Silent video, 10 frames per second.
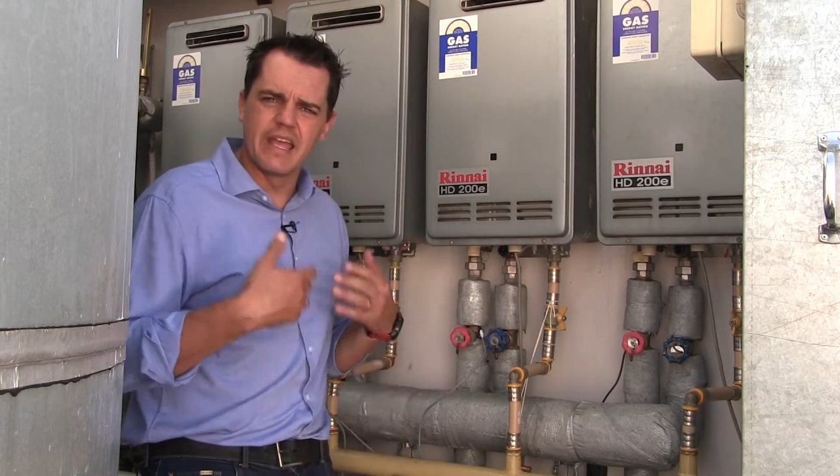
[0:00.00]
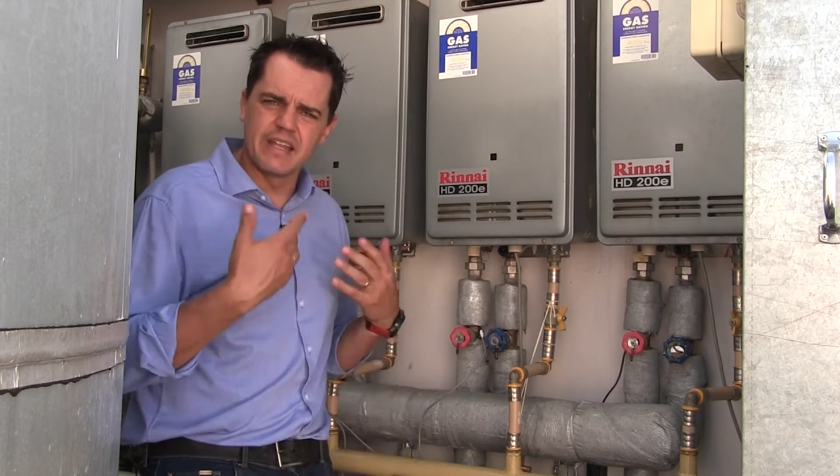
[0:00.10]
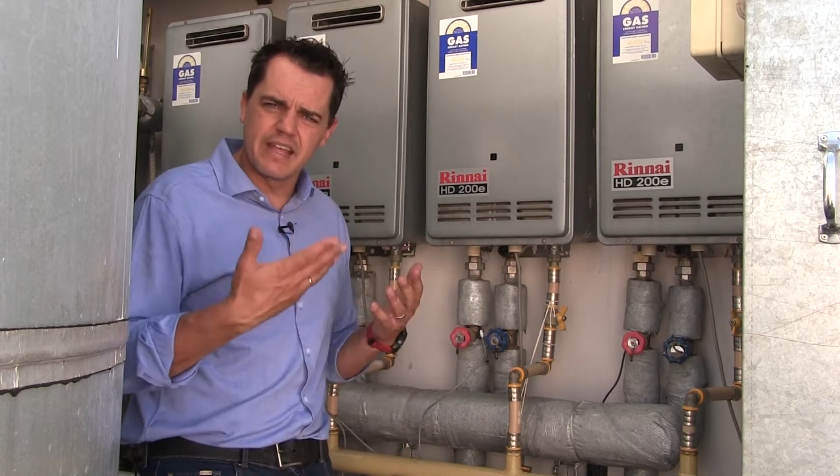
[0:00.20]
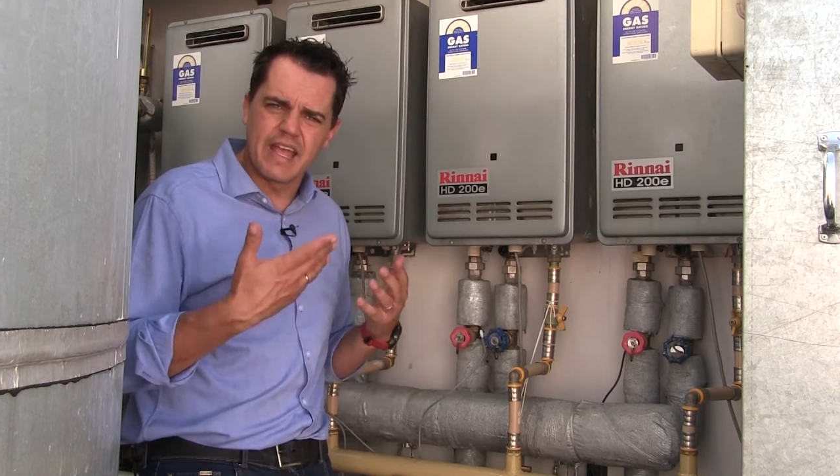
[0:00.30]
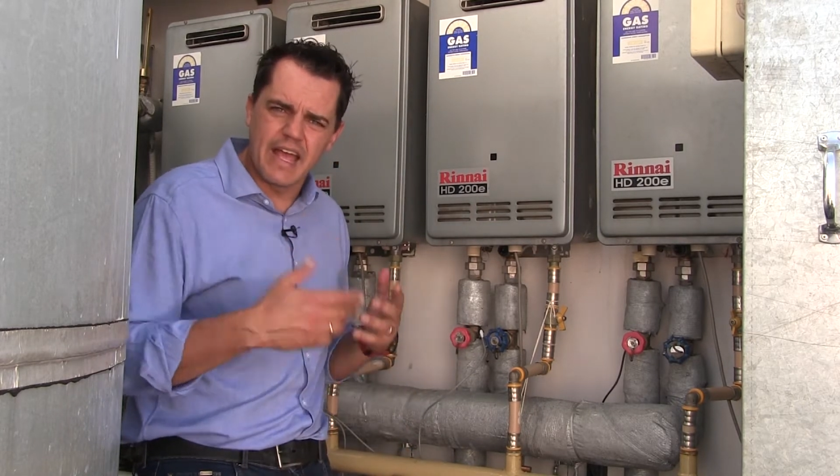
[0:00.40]

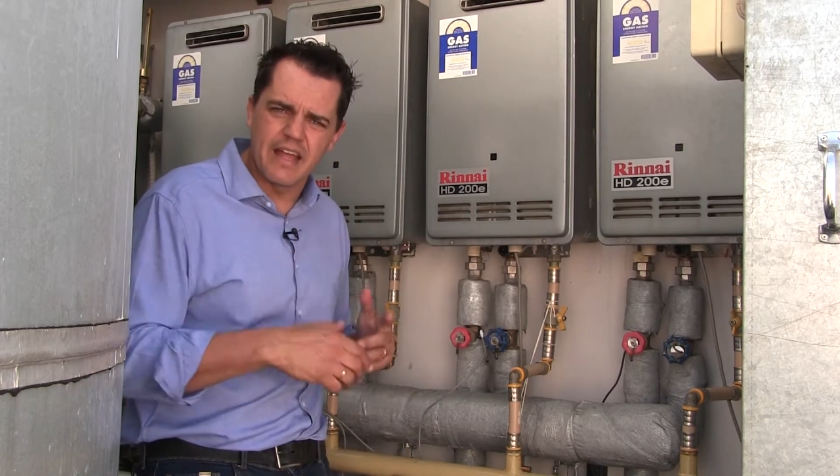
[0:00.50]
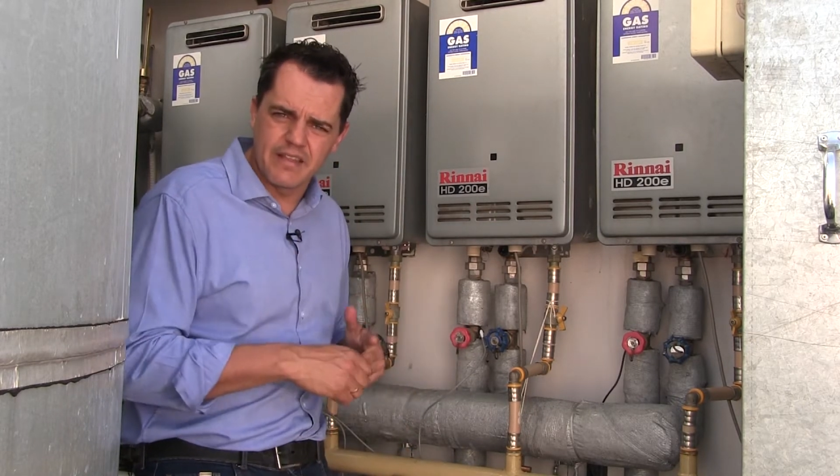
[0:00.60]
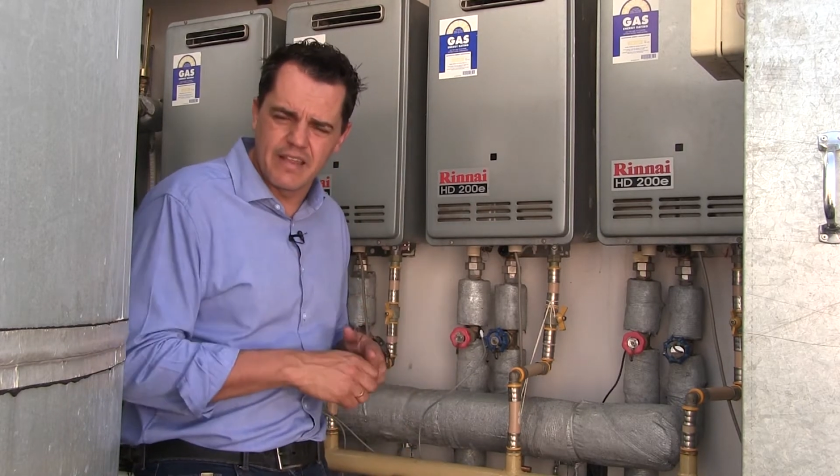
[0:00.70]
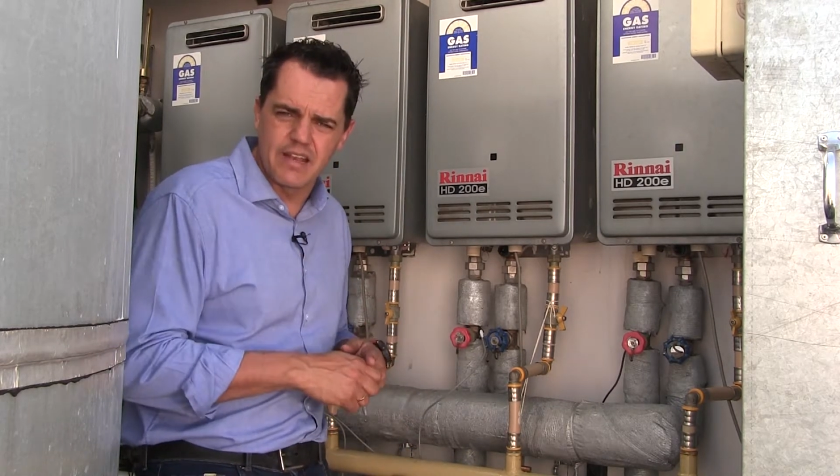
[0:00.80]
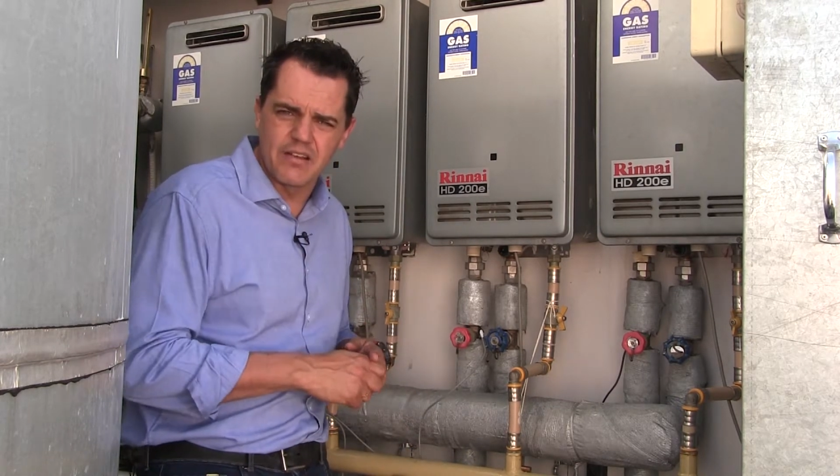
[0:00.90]
it
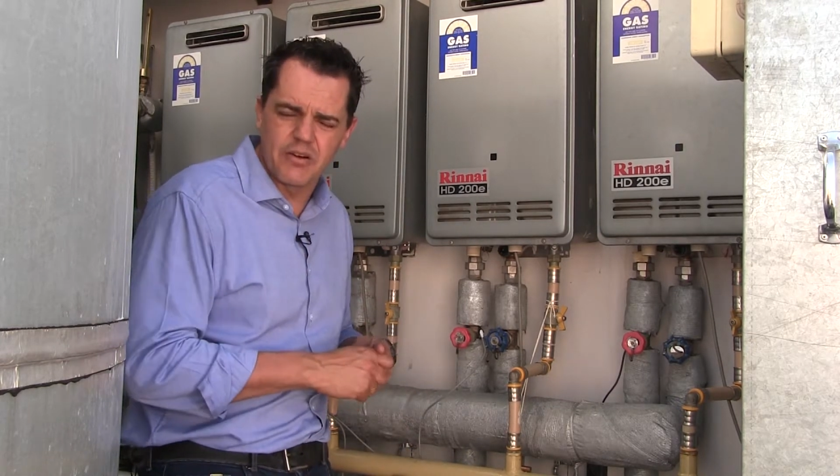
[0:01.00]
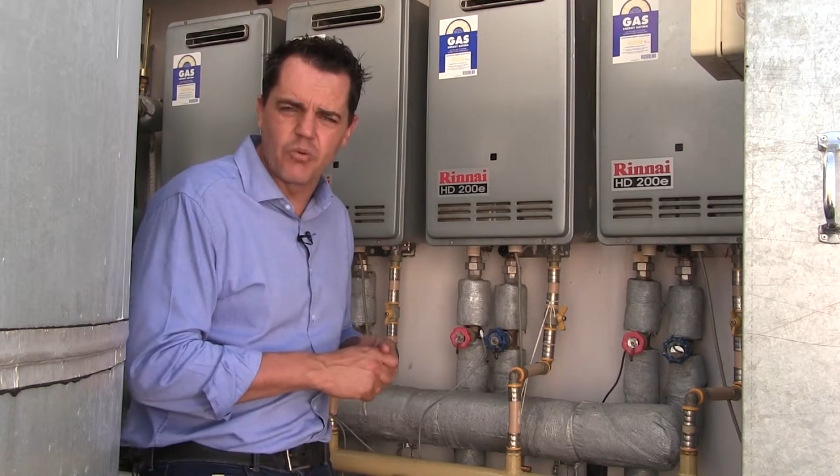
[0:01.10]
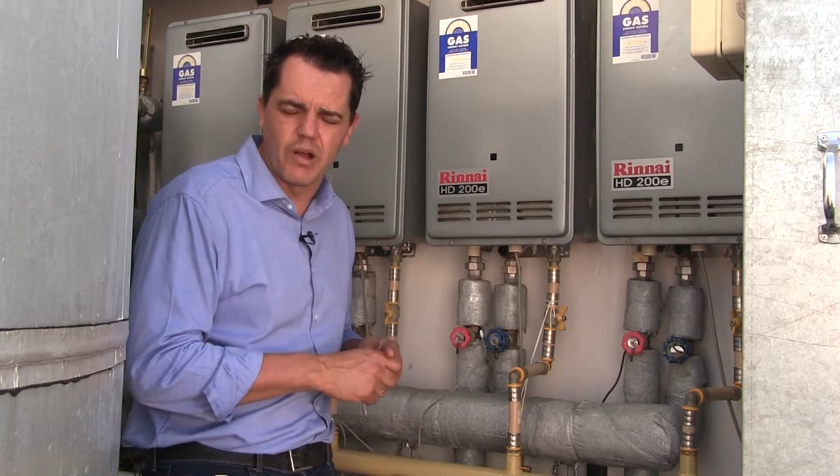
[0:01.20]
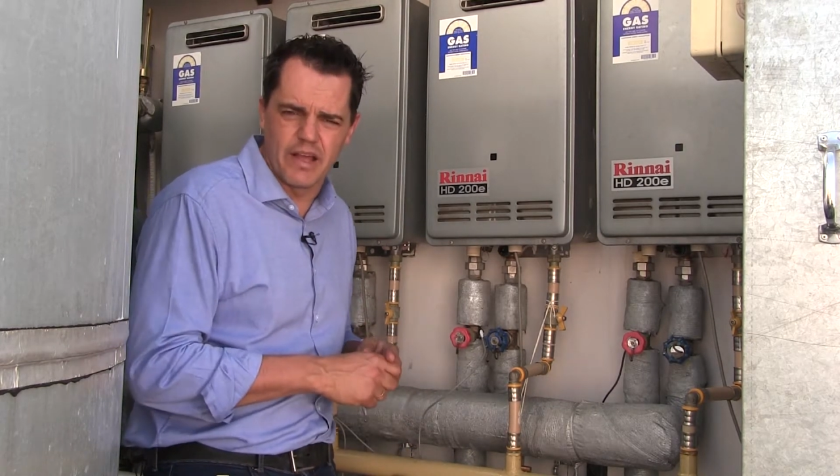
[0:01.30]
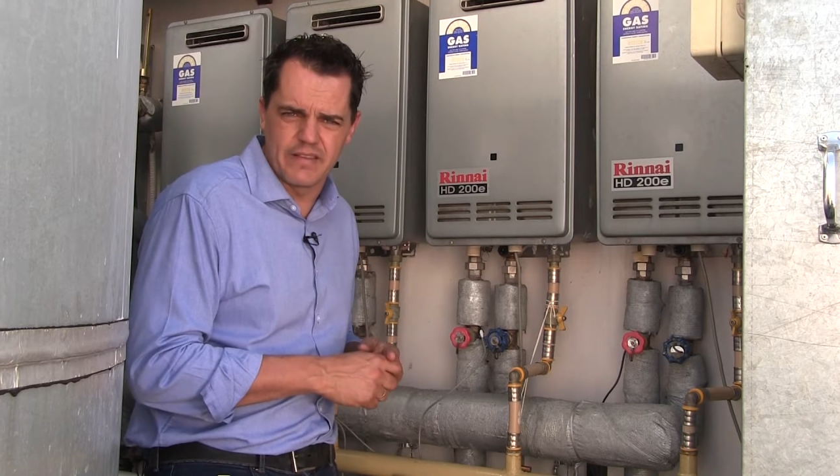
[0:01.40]
can then
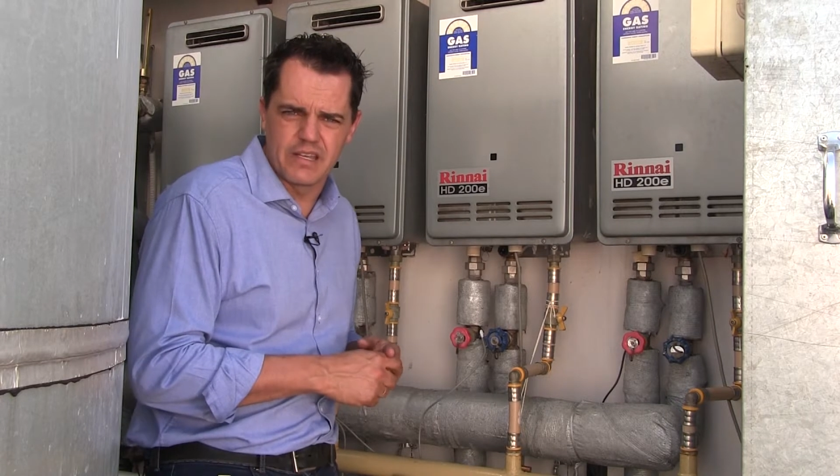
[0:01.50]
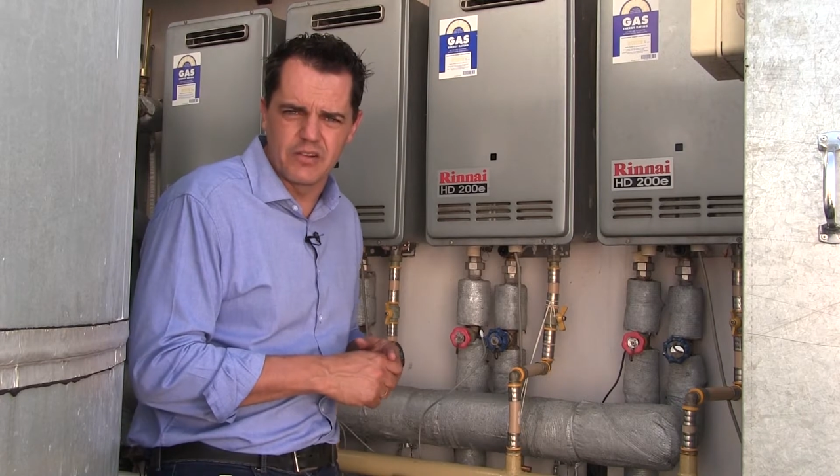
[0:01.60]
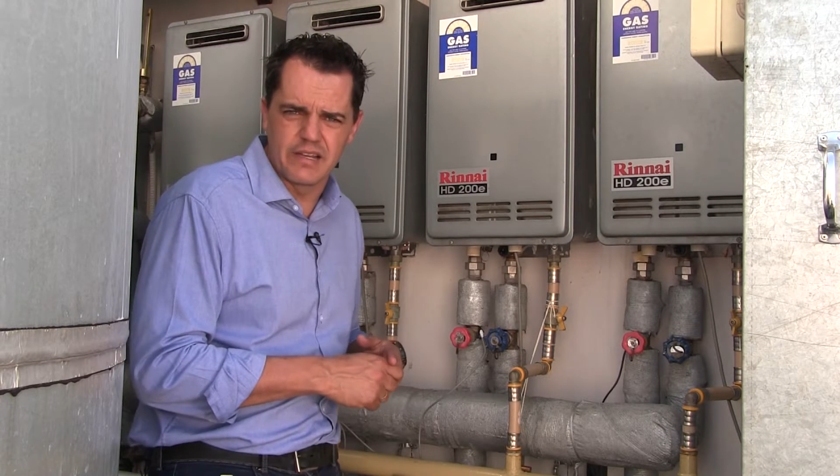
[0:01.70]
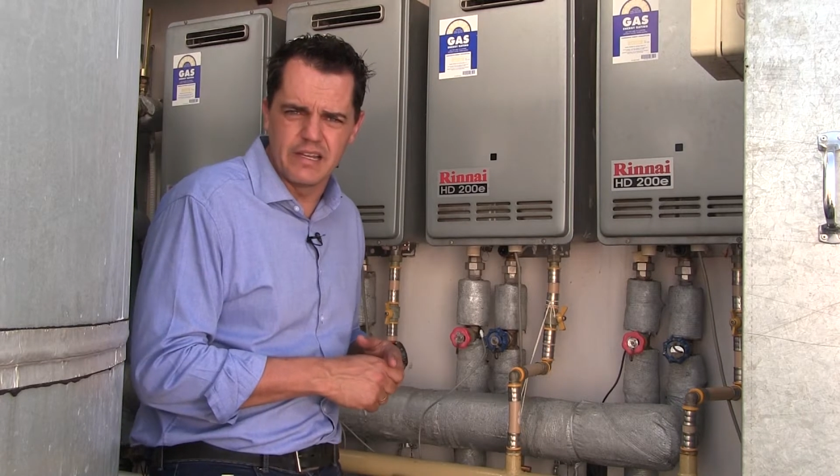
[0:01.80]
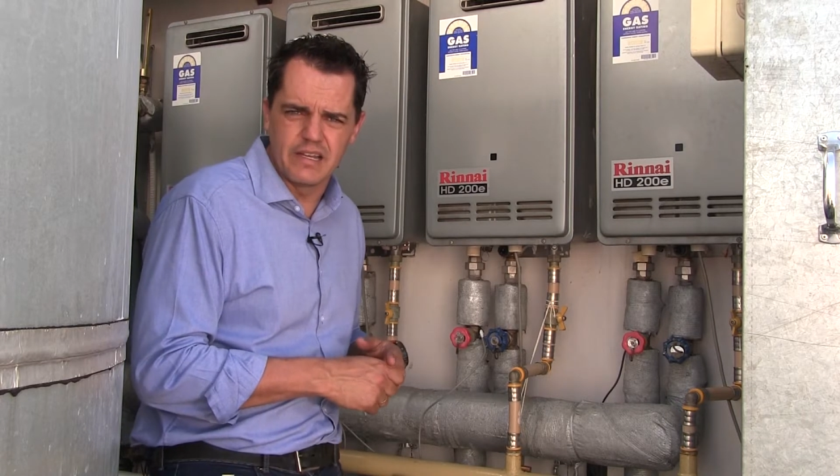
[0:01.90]
require that
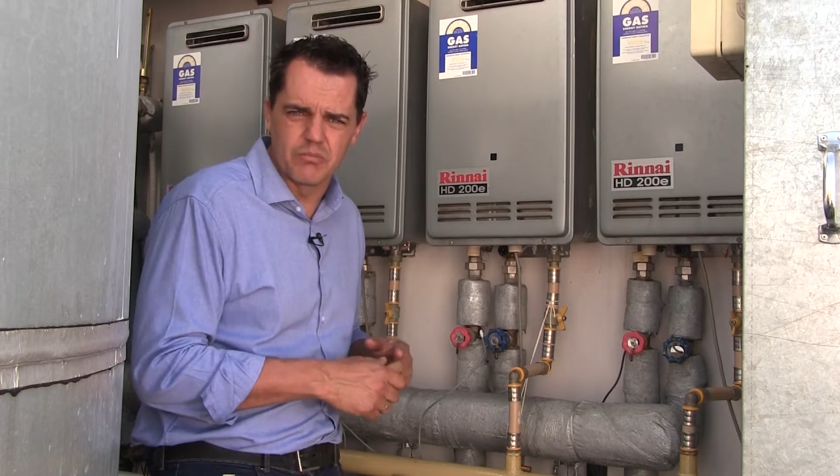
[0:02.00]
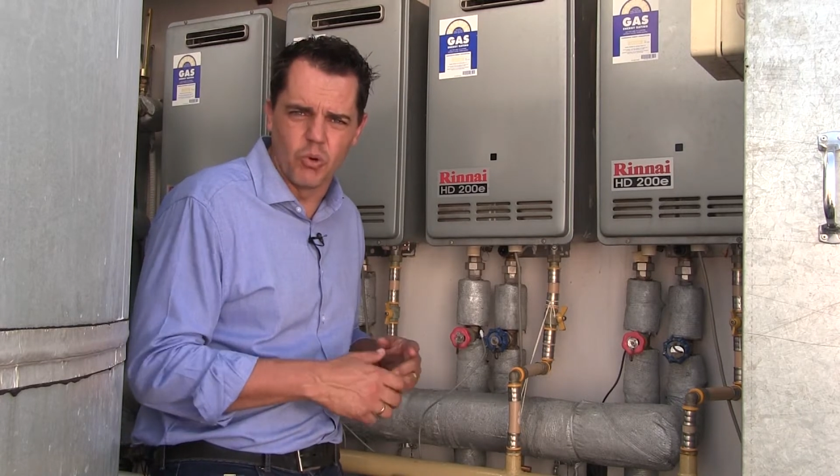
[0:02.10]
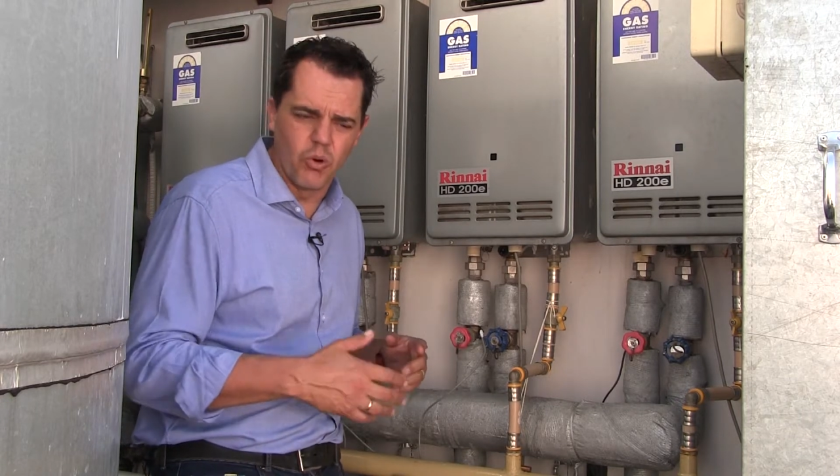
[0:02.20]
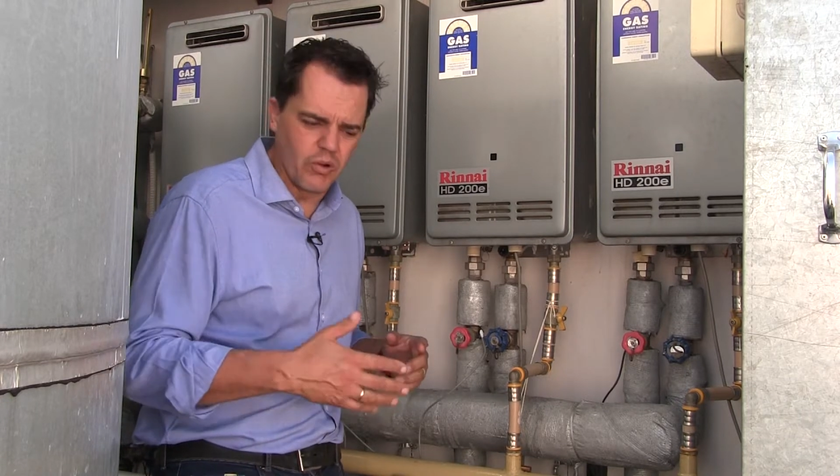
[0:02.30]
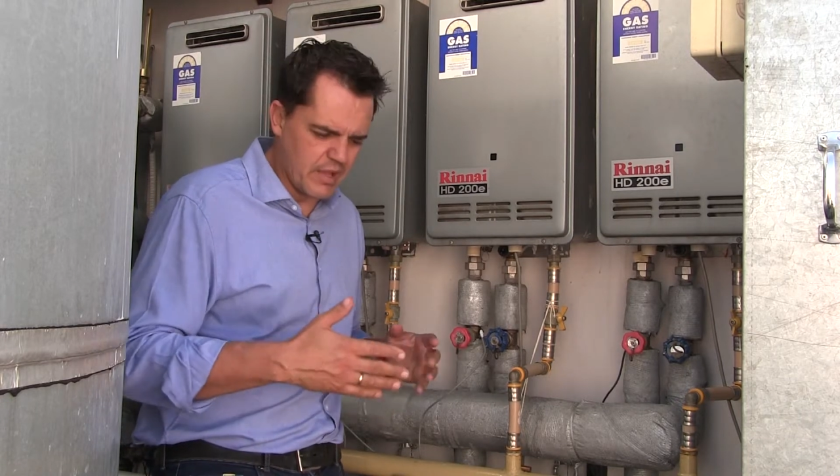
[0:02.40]
you clean it
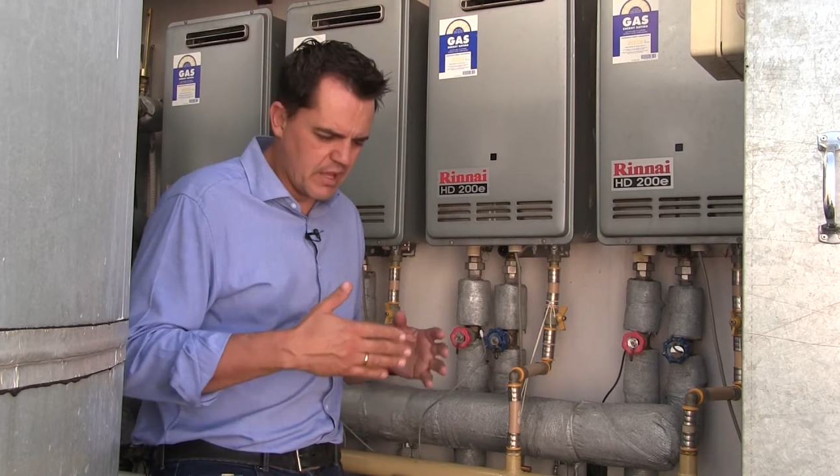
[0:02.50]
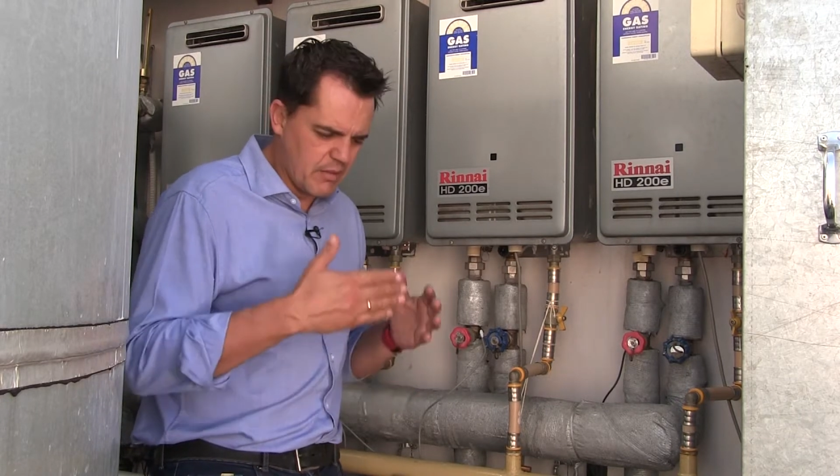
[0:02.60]
more,